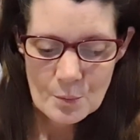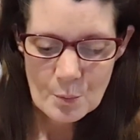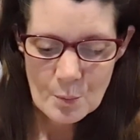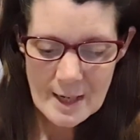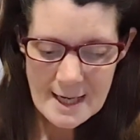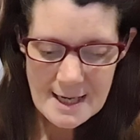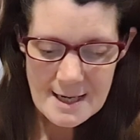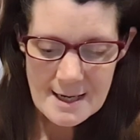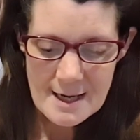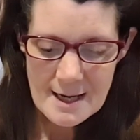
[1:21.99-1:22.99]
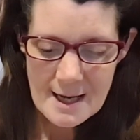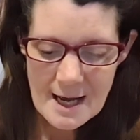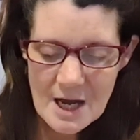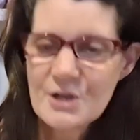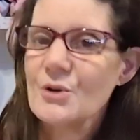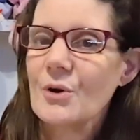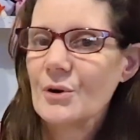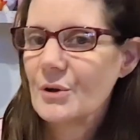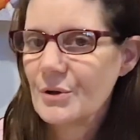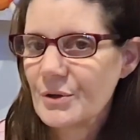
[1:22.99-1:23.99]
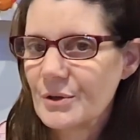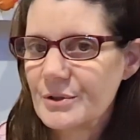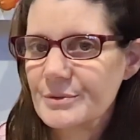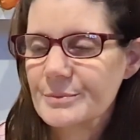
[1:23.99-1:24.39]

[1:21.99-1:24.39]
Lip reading: We are not heard.